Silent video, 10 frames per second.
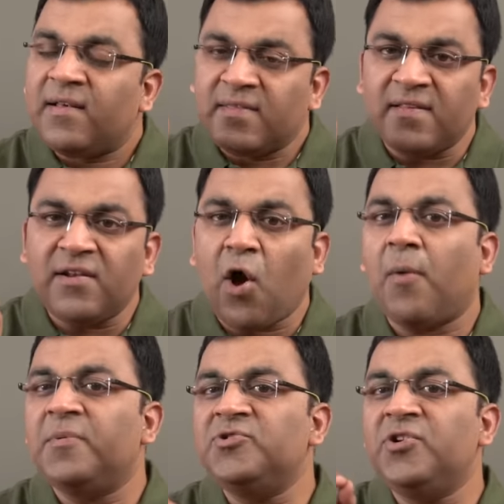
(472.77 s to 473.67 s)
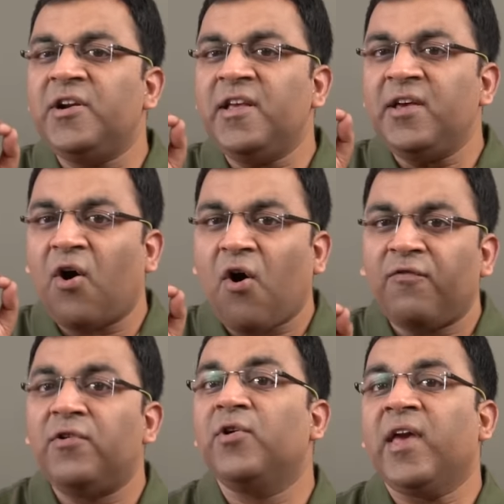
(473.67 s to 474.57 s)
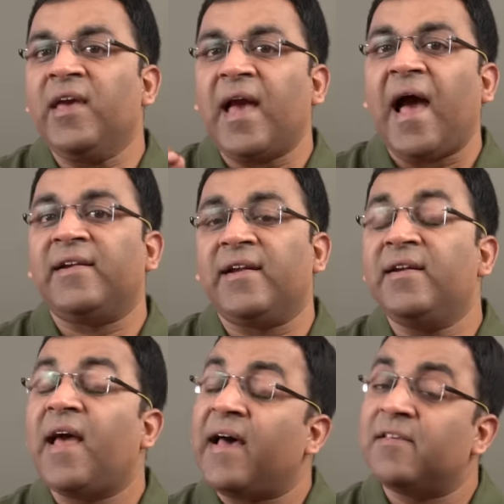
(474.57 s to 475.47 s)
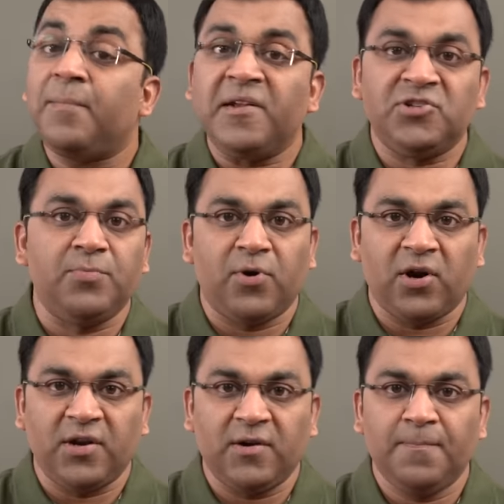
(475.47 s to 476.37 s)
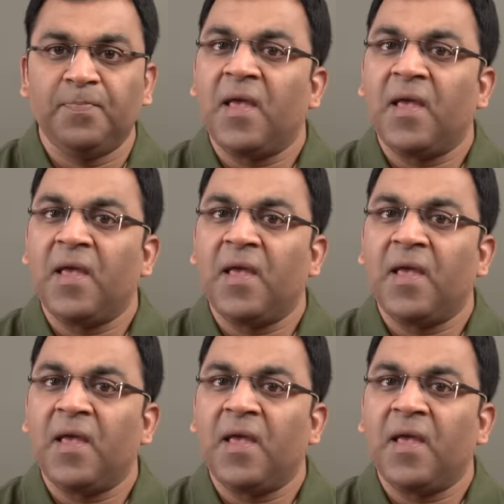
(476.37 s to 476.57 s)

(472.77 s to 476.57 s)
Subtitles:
there's an opportunity of looking at it as a pension product.